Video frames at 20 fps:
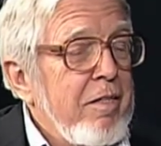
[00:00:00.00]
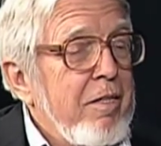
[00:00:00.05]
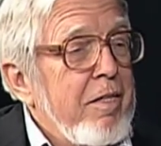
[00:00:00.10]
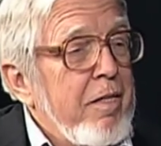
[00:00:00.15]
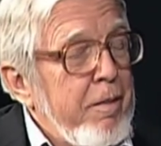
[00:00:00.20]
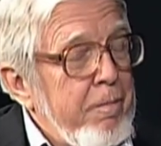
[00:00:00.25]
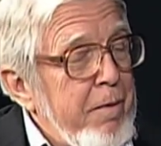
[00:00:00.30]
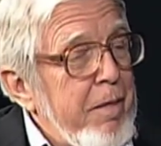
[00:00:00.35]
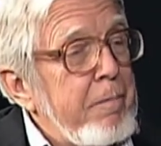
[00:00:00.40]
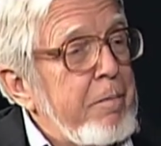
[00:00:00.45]

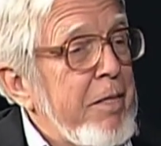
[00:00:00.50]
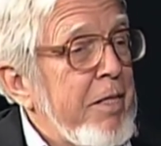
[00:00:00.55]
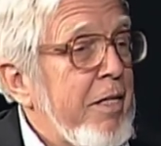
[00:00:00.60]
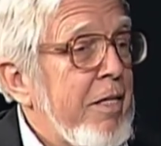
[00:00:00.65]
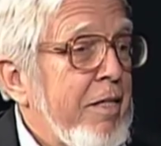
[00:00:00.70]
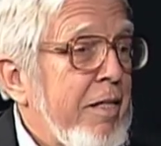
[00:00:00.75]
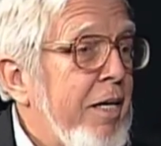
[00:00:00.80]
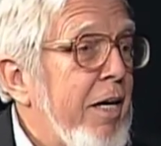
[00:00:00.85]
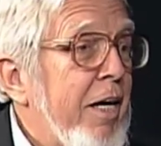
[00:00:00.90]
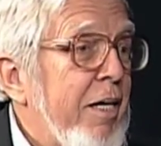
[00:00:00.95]
Right. It may be
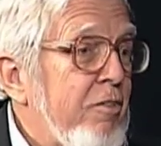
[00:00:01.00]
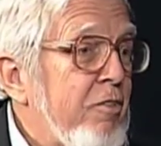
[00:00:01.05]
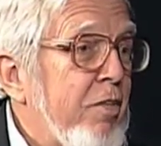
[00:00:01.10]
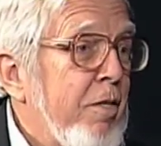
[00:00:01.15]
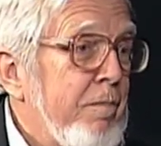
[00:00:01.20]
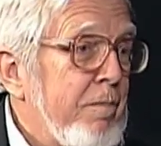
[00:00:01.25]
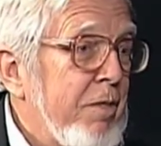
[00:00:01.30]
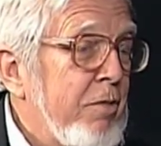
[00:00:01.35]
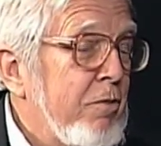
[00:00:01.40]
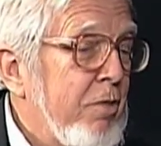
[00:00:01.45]
that gas
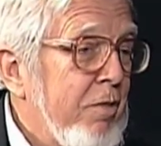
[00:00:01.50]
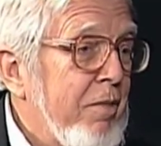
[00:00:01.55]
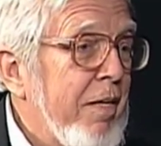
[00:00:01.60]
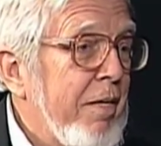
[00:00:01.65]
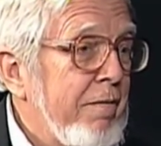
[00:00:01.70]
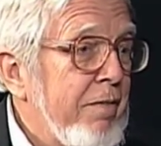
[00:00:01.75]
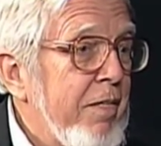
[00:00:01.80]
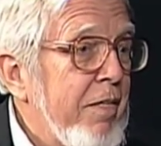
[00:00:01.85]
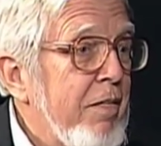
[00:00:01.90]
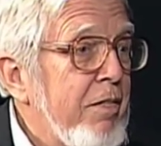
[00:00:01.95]
companies don't
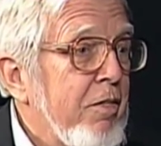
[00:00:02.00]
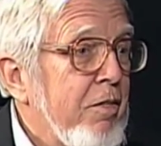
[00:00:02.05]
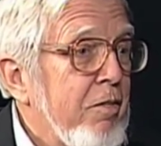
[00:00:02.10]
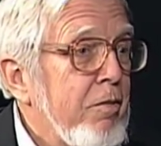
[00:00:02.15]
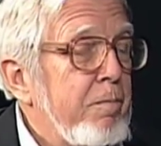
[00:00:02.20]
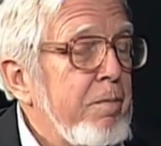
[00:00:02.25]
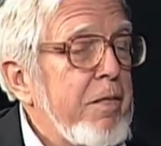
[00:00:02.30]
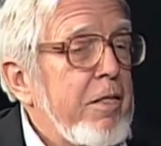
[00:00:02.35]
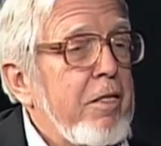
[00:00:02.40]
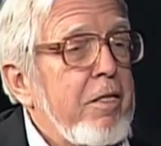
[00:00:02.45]
have it
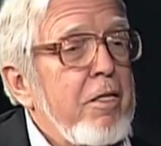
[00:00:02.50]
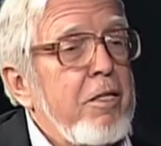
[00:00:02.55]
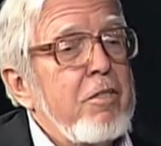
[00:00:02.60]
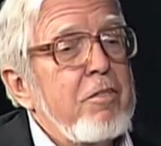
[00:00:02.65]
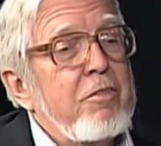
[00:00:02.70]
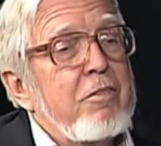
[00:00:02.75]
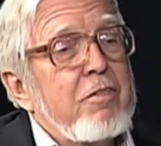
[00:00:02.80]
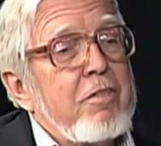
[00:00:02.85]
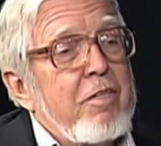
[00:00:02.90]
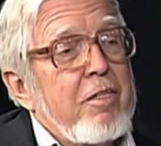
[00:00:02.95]
either,
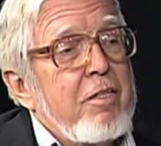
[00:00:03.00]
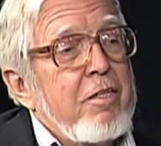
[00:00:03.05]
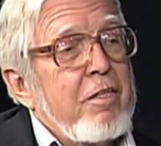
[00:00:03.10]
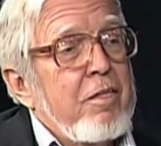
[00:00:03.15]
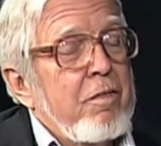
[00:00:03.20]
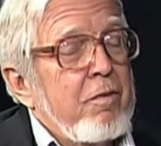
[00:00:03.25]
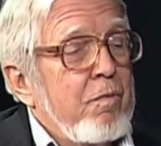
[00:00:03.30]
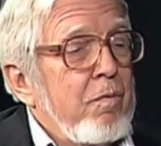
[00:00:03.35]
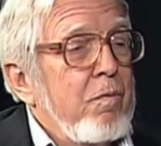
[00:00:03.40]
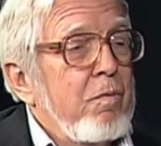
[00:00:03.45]
because
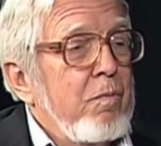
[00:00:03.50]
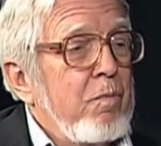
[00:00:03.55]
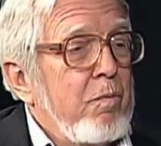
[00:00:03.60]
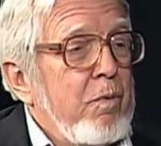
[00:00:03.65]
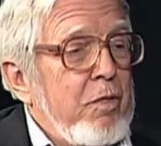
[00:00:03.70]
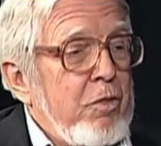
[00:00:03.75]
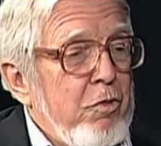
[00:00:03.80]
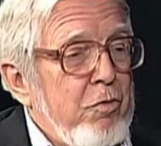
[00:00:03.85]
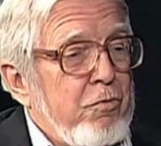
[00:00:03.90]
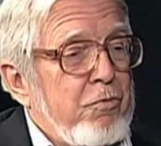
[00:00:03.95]

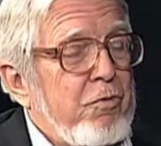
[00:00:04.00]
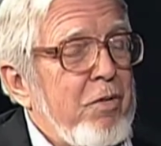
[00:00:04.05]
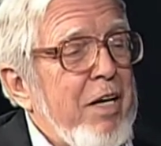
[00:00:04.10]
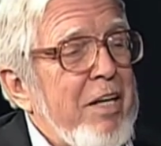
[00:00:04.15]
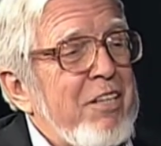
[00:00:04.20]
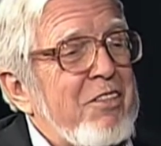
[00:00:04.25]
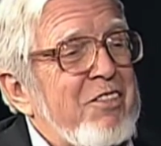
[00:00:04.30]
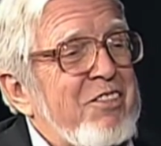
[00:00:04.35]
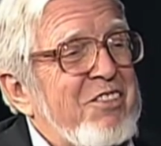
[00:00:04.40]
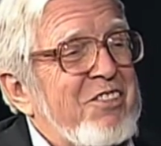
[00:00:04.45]
when you
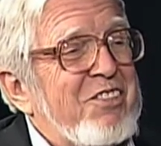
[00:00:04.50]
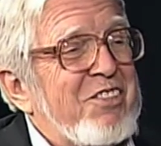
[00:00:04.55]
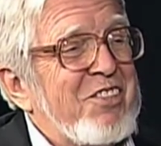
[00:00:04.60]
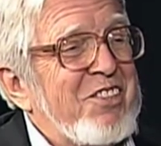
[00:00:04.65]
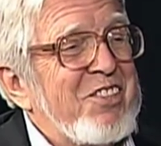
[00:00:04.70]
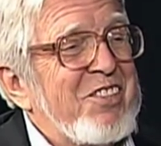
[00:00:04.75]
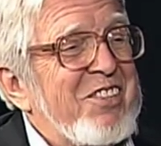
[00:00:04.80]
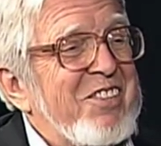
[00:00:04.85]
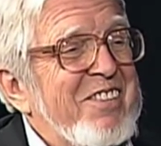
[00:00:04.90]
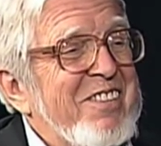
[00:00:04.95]

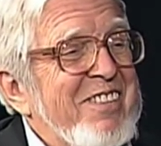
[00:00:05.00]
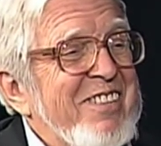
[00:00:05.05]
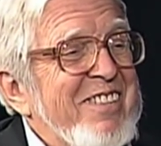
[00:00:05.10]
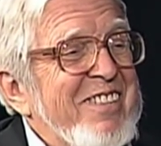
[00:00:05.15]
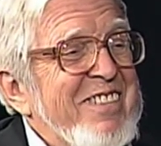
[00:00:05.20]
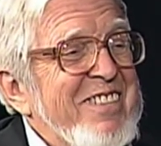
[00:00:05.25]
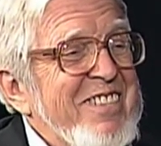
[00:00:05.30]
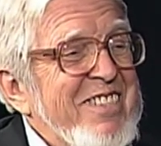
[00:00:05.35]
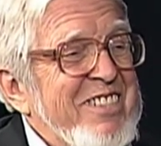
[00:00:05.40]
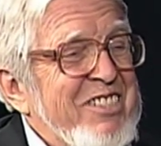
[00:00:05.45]
fracture
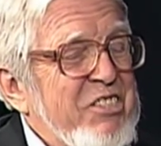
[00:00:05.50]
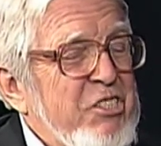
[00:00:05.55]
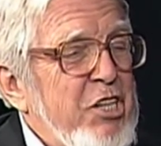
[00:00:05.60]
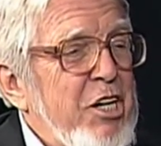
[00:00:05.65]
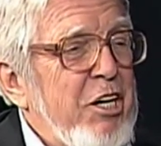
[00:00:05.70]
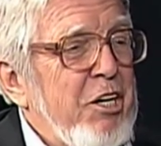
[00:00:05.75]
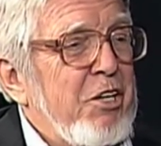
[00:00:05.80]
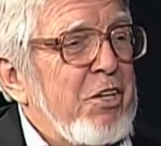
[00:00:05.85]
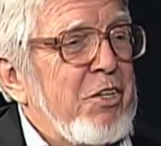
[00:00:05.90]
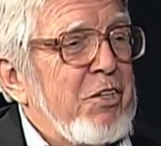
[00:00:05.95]

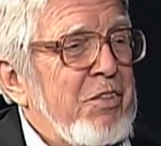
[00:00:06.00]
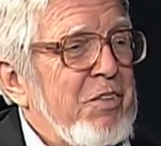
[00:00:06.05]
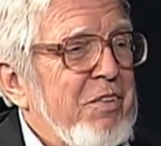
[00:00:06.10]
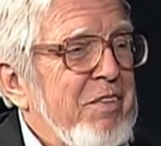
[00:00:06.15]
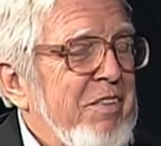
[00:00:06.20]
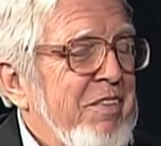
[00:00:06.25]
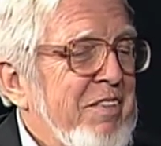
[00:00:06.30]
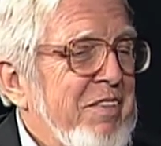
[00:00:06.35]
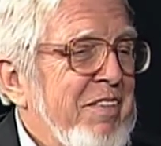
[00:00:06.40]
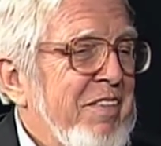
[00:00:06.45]

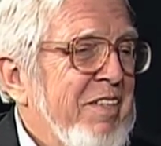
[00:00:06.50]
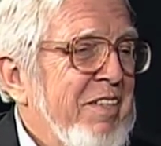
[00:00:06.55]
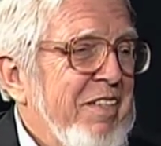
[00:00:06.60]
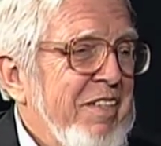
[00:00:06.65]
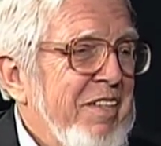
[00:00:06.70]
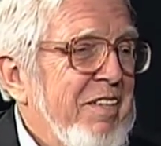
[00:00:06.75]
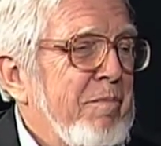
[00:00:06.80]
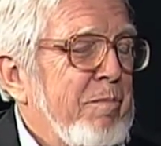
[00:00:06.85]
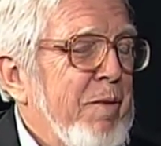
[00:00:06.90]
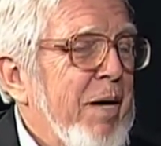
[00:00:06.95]
shale
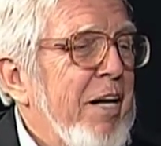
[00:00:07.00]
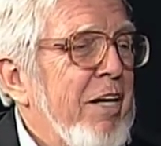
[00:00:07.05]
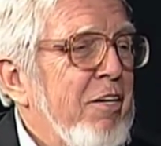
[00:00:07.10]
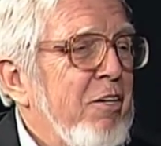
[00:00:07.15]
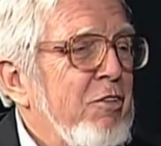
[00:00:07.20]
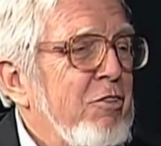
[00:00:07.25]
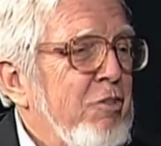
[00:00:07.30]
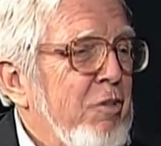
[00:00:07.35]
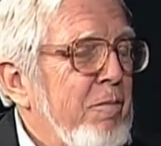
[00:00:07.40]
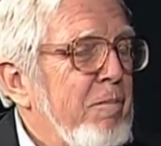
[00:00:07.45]
a mile
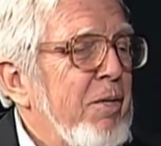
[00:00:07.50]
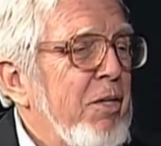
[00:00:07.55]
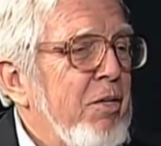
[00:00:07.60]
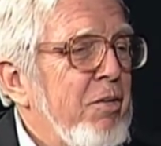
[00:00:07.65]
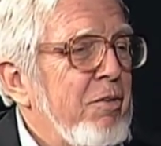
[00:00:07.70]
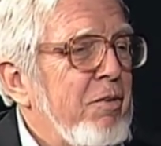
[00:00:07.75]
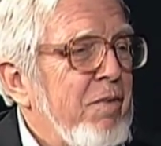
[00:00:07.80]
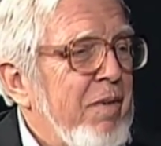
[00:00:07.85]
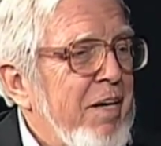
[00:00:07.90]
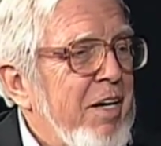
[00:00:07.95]
or so
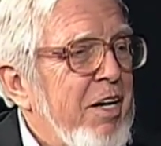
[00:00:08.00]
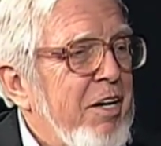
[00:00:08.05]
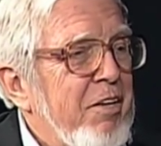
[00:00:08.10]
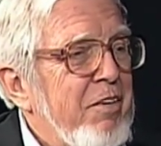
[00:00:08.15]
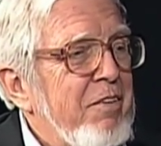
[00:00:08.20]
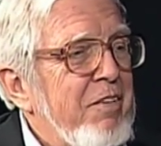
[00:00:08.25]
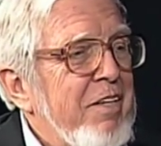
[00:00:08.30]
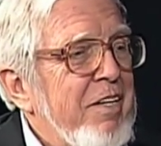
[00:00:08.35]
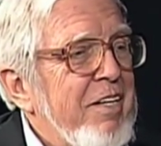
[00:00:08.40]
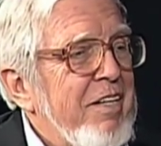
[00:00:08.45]
below
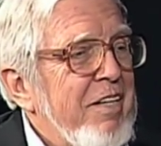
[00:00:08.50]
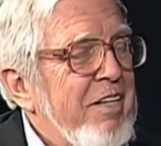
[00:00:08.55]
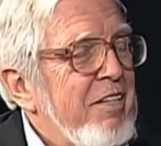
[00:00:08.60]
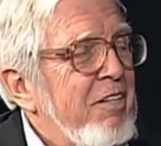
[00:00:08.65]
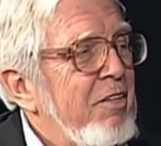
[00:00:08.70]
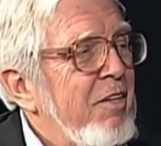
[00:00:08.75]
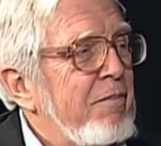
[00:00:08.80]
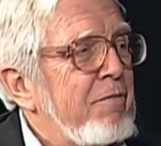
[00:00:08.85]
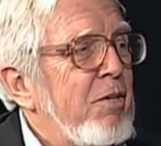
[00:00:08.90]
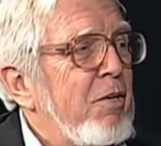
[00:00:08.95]
ground, right,
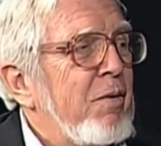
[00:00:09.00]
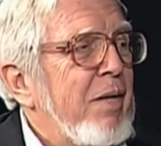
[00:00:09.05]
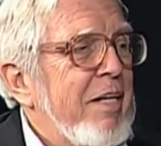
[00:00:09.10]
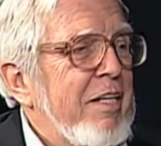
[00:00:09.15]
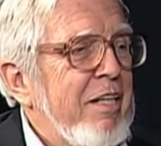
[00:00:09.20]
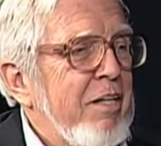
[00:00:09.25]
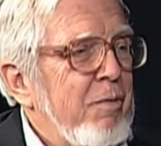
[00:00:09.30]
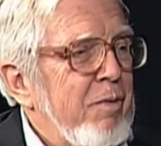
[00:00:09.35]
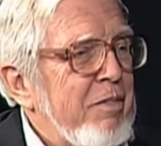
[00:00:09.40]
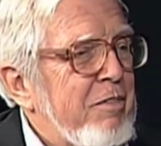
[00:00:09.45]
you have no
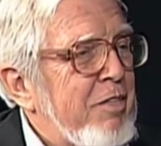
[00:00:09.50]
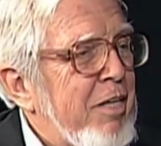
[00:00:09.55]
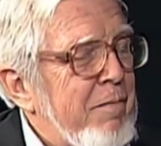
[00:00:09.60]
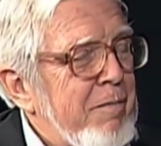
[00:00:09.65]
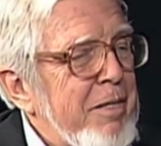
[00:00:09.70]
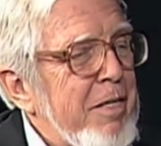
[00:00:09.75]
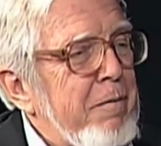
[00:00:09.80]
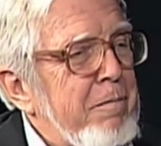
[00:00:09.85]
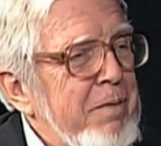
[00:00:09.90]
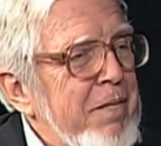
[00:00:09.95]
idea what's
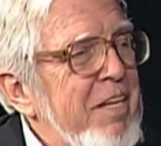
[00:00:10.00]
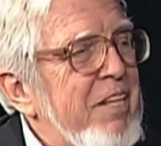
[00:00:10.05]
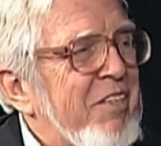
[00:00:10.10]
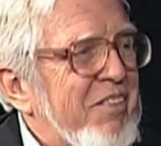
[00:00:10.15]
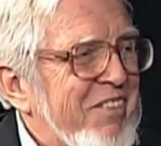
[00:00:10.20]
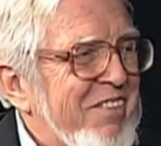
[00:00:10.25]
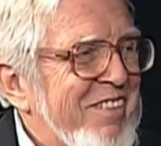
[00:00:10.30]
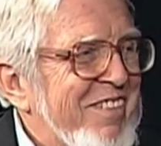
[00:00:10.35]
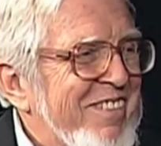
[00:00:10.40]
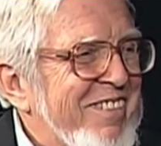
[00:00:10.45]
coming up either.